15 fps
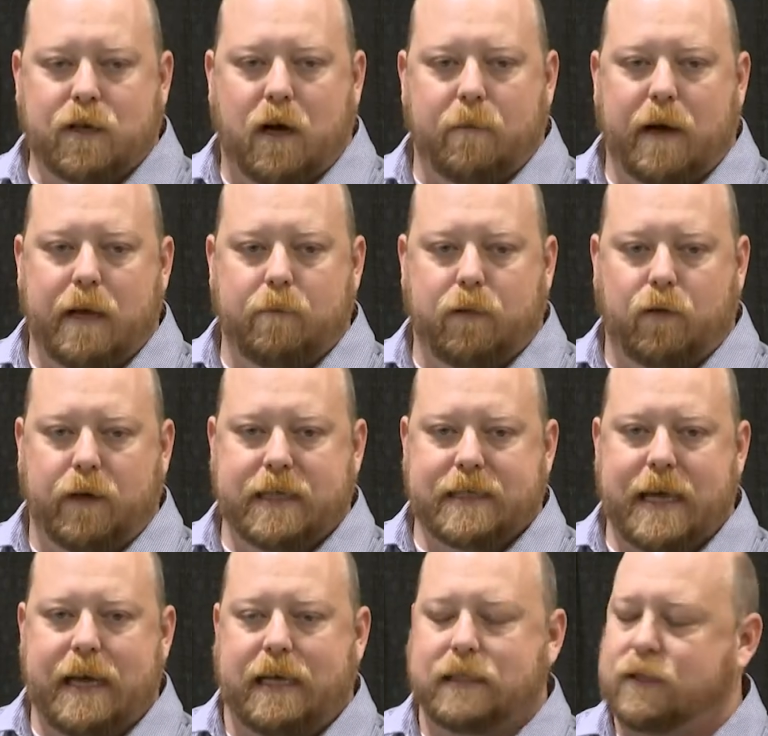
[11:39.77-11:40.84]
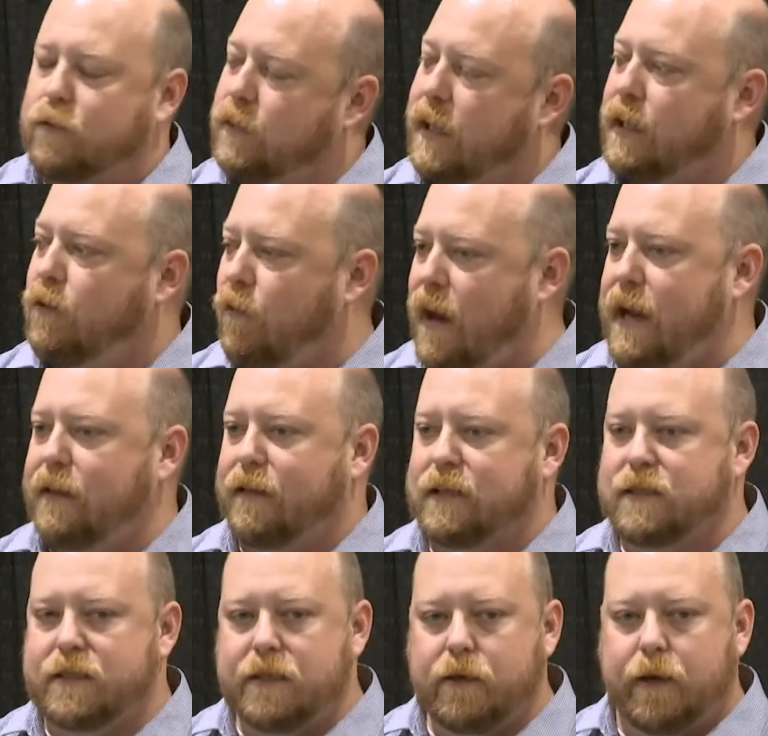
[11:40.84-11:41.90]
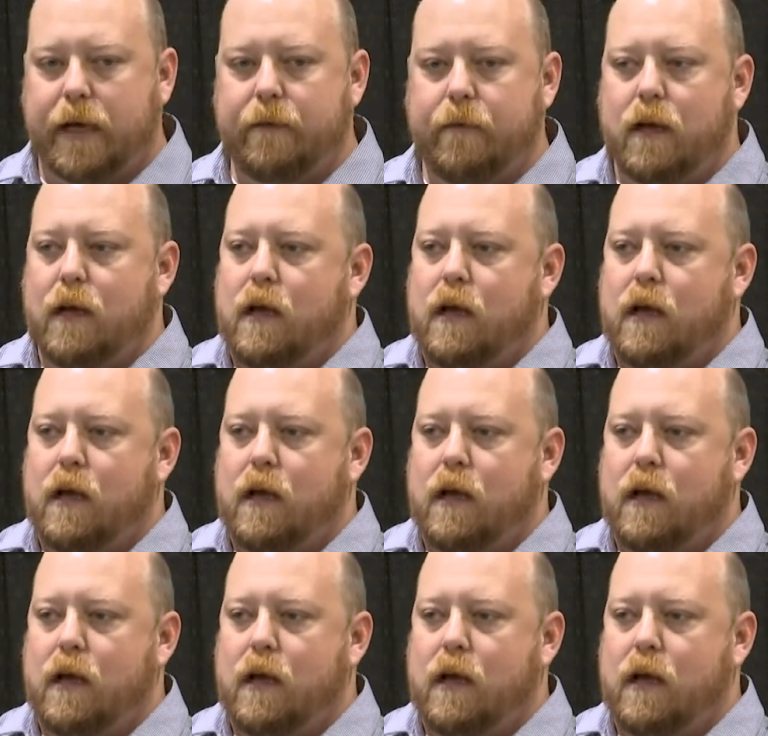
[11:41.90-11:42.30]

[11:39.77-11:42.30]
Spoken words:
in all my employees' hands. And we're like, great, let's do it.